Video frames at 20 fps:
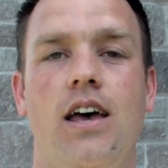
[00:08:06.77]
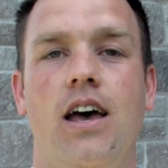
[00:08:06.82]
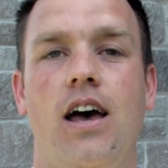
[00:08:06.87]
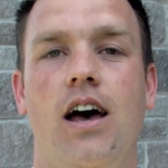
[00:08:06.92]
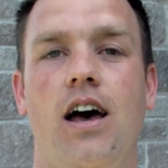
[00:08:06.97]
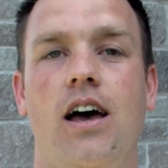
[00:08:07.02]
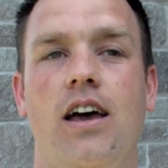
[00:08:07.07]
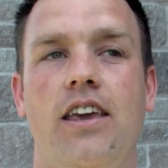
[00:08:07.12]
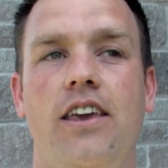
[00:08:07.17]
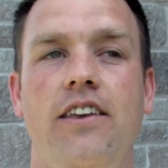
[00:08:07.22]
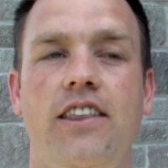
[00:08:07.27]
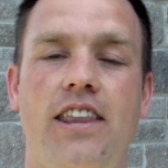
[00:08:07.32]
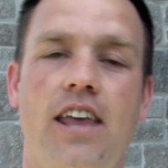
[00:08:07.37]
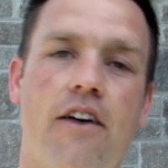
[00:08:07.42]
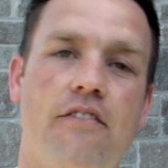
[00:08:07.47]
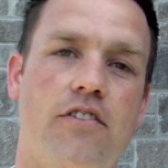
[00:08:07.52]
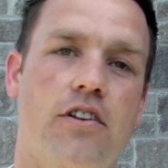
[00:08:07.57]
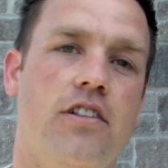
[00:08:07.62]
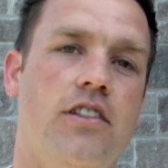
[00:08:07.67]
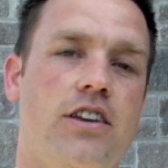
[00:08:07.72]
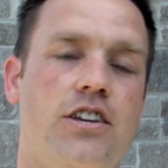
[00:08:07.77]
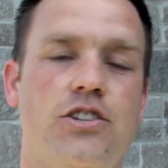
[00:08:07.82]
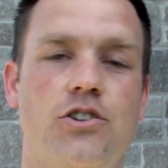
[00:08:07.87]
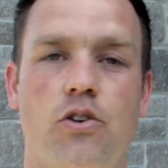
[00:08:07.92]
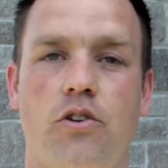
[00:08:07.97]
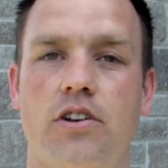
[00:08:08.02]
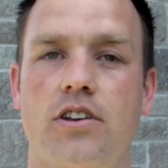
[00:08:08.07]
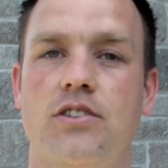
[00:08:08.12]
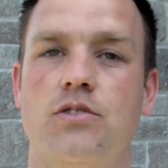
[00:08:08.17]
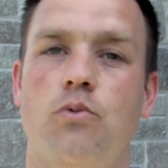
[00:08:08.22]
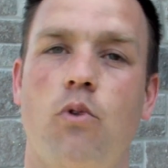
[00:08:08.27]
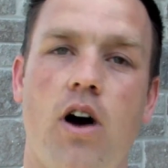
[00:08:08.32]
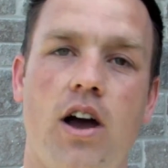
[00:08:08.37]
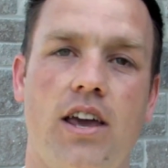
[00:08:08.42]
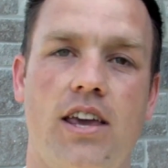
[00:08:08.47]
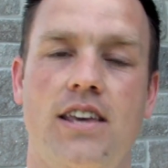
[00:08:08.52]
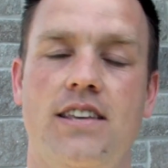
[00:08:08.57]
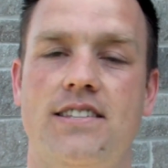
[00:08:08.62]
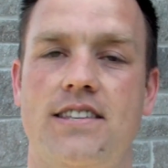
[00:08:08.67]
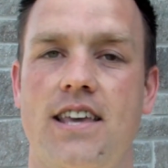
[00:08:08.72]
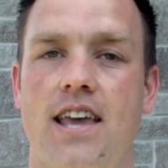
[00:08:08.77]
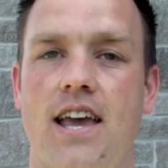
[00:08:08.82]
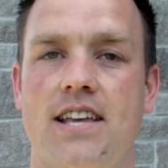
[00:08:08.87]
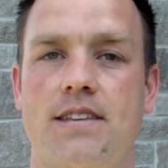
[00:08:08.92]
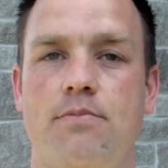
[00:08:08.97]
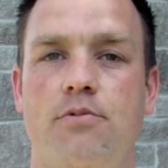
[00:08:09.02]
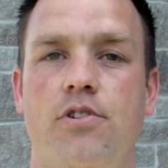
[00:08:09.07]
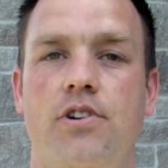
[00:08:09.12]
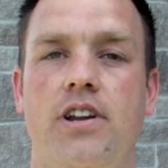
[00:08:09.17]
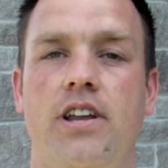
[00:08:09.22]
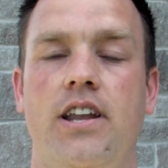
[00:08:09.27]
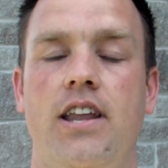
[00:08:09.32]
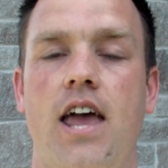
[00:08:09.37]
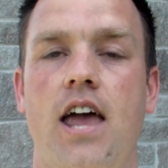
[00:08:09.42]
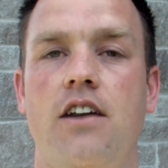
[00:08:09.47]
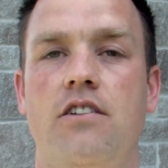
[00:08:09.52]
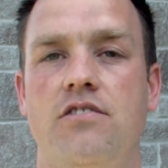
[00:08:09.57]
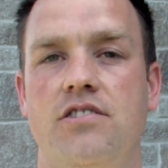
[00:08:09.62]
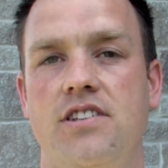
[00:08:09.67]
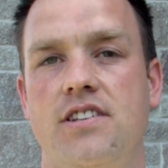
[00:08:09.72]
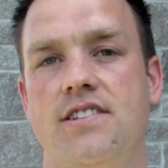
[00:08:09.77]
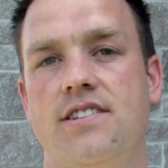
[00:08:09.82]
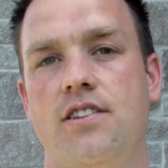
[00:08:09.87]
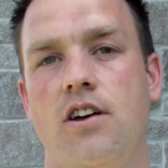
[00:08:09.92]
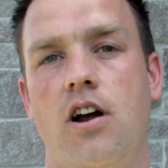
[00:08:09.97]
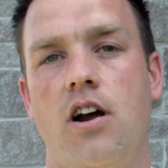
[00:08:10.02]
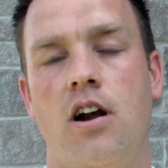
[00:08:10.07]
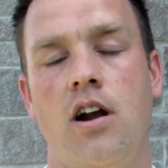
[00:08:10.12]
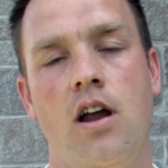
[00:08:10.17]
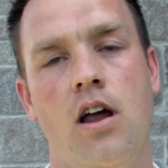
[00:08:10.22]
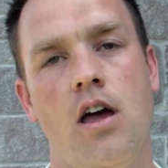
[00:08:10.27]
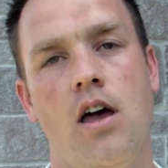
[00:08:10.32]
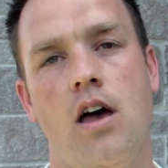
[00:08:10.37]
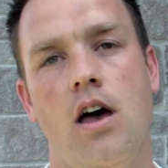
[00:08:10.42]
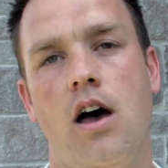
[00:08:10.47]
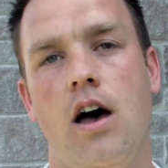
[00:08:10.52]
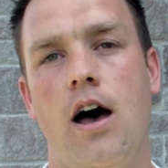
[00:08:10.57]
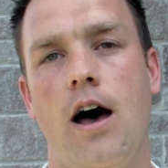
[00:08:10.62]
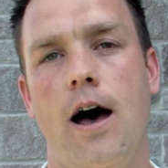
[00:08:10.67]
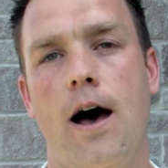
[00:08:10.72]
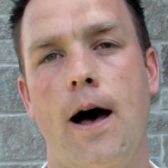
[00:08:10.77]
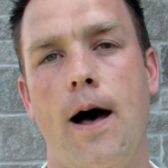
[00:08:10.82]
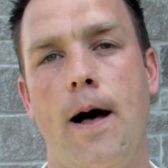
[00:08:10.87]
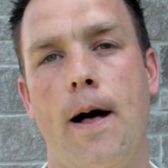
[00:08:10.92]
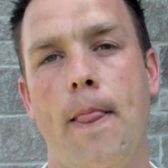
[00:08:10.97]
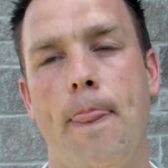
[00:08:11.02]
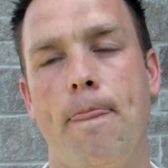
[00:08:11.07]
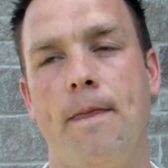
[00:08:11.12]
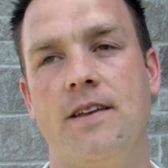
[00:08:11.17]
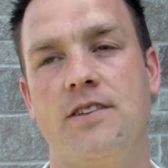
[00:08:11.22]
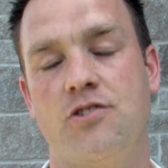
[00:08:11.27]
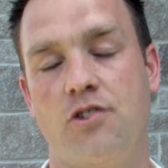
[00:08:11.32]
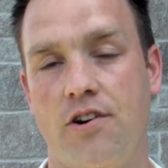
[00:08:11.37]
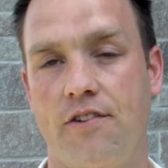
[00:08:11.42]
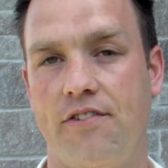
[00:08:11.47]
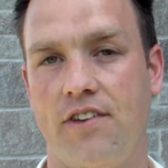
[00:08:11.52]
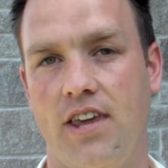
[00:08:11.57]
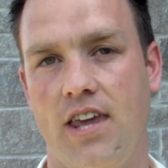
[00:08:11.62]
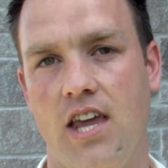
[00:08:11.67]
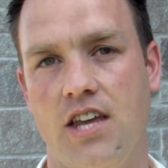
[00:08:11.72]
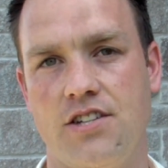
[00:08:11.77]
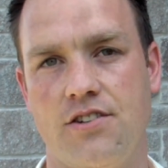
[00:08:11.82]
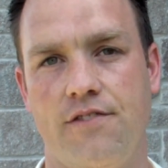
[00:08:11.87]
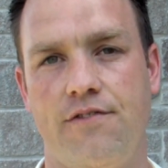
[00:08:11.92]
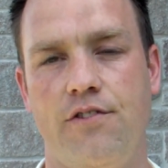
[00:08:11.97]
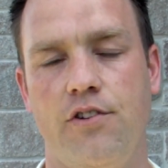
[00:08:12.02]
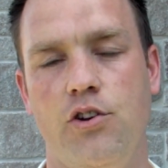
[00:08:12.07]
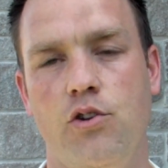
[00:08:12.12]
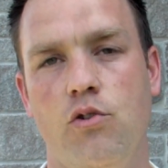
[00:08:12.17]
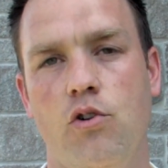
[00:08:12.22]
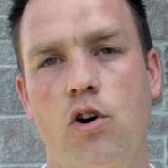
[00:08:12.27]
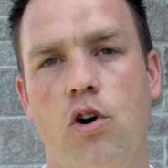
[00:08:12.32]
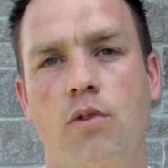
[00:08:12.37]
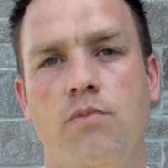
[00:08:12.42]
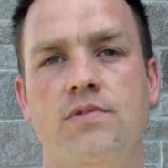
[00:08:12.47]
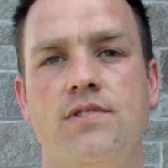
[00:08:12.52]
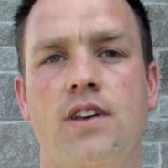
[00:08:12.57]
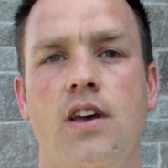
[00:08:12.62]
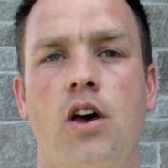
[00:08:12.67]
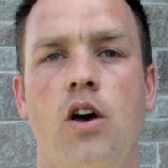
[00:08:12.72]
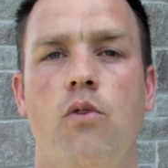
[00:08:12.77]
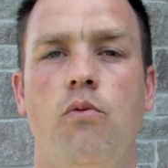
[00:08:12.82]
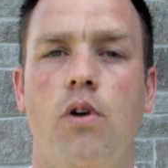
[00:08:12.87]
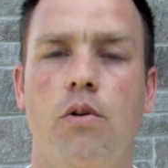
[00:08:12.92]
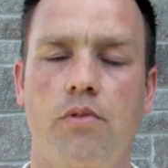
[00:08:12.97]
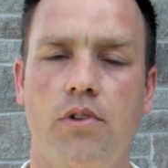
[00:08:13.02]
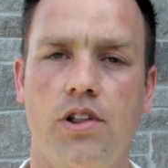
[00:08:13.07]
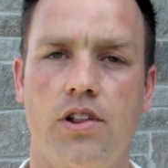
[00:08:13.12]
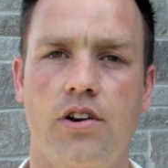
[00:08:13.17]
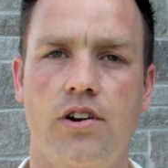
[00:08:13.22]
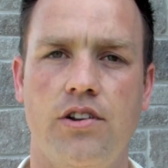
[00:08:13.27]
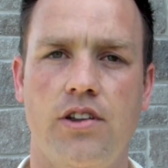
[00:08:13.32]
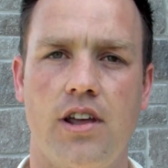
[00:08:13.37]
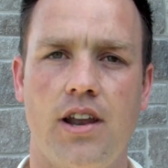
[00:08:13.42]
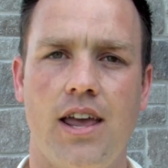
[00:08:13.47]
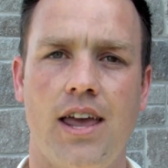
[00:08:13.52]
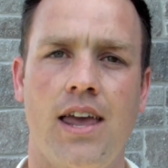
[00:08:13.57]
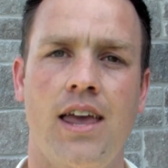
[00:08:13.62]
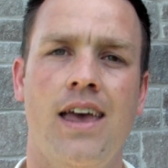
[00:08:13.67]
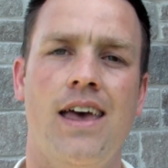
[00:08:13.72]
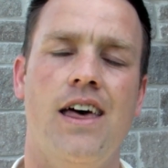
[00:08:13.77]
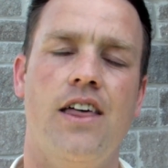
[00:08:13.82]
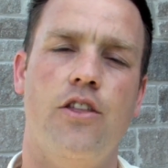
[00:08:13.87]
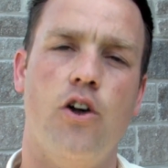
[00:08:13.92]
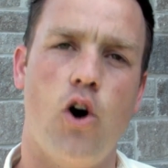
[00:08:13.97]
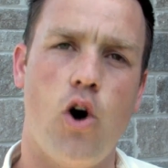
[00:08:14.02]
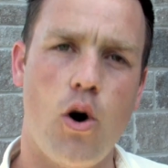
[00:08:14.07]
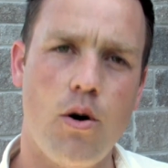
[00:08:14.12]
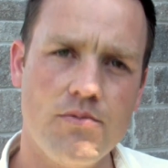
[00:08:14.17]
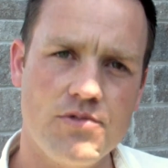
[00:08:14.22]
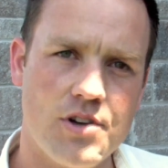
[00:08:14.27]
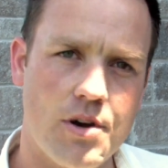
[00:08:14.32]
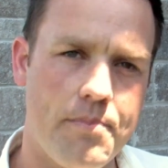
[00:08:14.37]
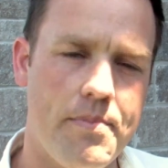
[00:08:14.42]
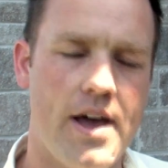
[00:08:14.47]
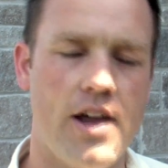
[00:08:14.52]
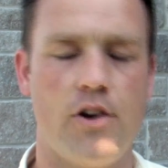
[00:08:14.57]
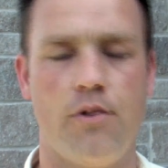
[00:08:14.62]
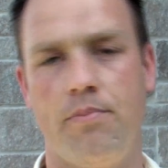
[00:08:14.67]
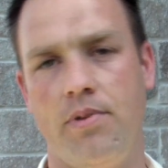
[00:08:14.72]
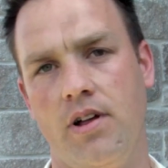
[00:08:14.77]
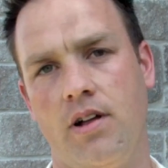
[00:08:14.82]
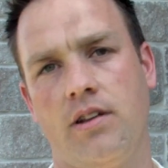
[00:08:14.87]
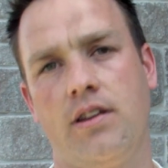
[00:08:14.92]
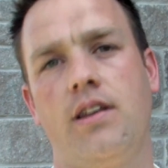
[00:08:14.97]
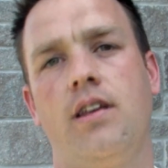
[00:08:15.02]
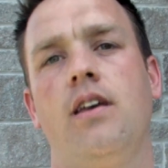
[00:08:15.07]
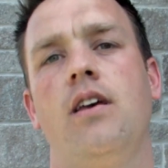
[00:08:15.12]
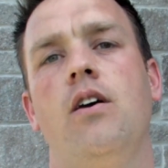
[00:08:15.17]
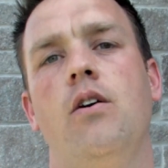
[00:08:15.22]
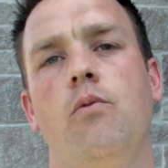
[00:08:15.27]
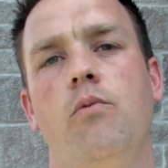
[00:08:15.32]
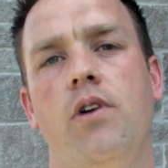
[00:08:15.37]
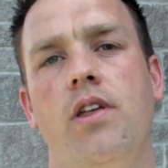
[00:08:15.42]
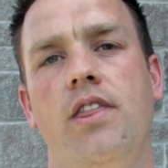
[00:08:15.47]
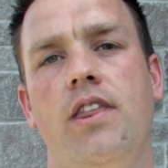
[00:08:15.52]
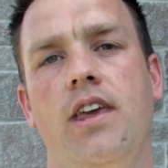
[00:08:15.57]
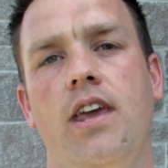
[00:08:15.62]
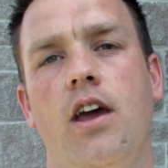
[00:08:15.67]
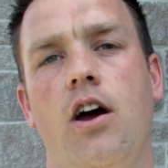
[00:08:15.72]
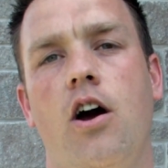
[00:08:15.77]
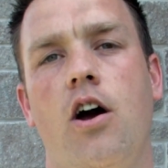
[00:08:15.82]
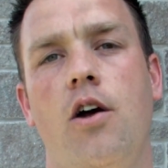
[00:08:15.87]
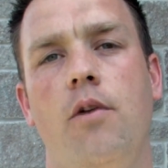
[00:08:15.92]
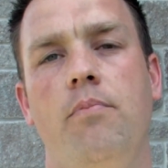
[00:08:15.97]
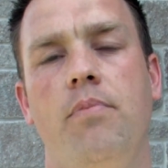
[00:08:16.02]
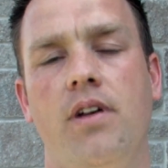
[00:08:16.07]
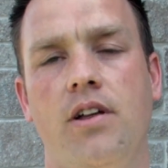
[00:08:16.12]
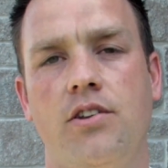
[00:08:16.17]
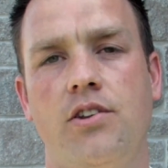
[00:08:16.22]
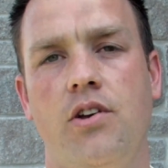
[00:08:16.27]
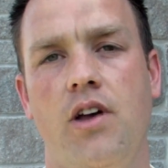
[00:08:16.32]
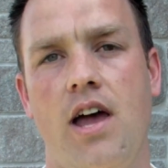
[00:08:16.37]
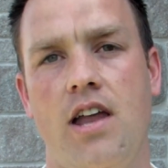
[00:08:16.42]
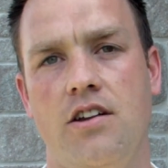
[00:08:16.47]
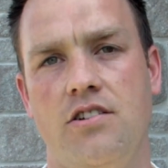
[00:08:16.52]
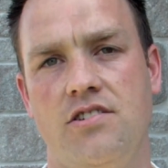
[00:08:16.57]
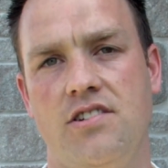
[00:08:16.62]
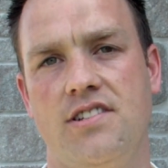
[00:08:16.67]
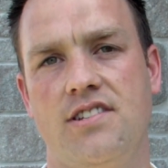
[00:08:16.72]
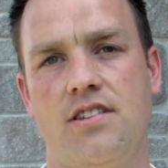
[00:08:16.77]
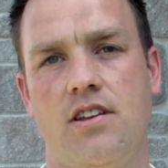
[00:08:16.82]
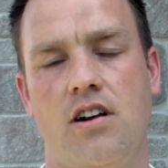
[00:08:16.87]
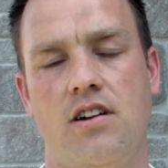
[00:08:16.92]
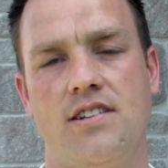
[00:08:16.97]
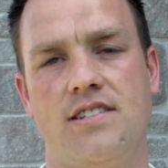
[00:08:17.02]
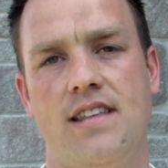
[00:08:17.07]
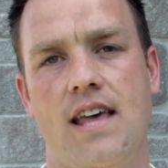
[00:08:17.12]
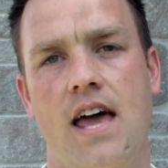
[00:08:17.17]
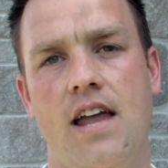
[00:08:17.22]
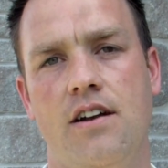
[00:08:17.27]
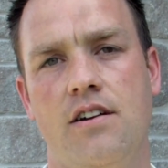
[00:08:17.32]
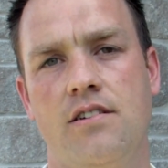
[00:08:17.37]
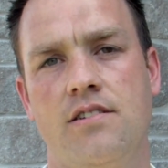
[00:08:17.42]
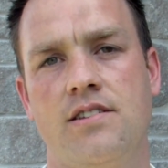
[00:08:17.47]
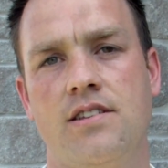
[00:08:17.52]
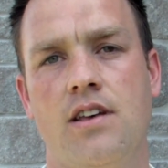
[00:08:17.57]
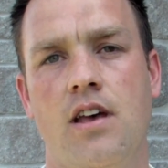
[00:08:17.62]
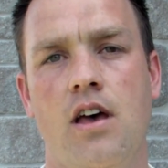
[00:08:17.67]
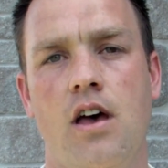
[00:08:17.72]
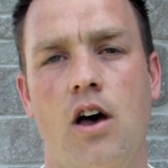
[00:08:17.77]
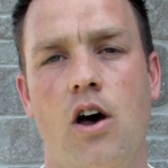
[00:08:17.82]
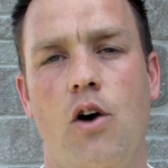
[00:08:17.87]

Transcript: Uh, he definitely showed us why he's the expert in Energy Star um, certification for new homes. What we learned today, the homes are better built when they are built to Energy Star standards.